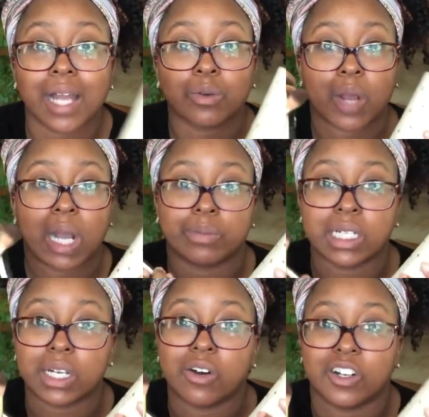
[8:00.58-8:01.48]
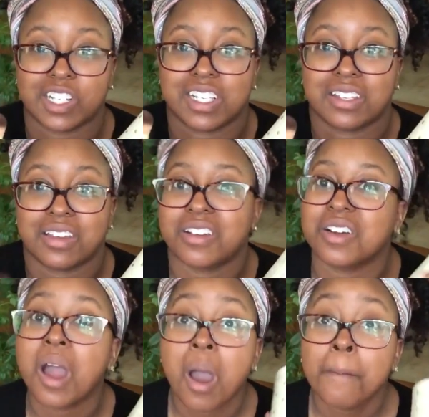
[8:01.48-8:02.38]
I don't know how I'm going to get all these in
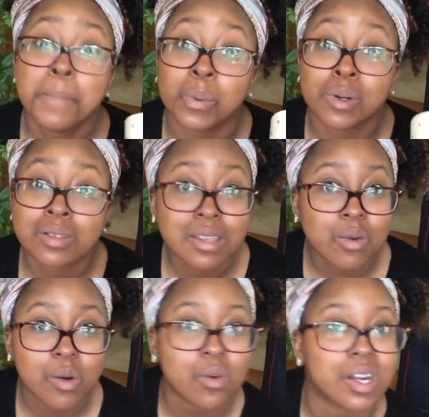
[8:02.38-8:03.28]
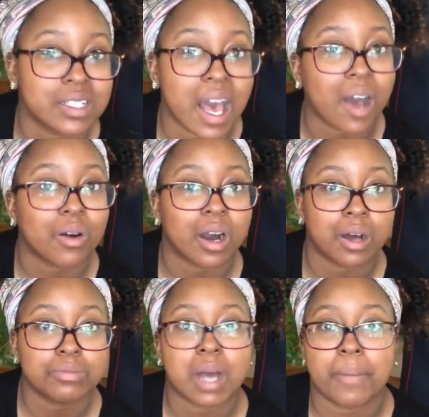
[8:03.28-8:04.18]
here, but we'll see what works out.
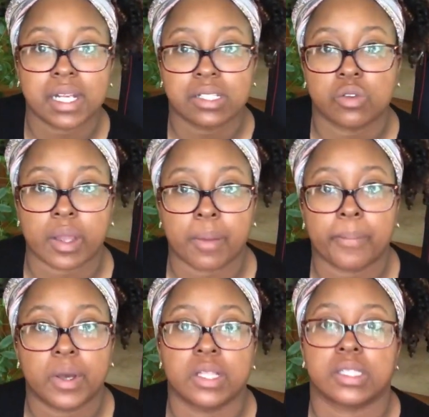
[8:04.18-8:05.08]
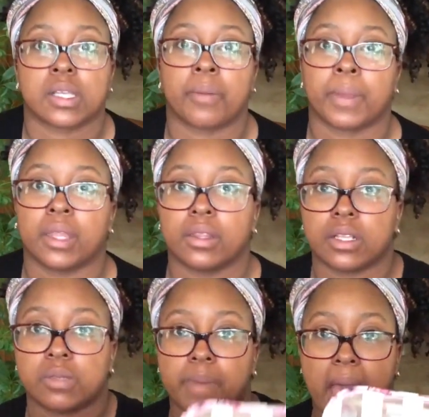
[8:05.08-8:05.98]
Um, I might still end up putting some in
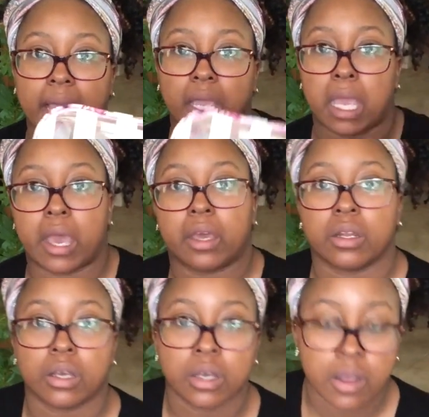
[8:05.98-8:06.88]
this bag again.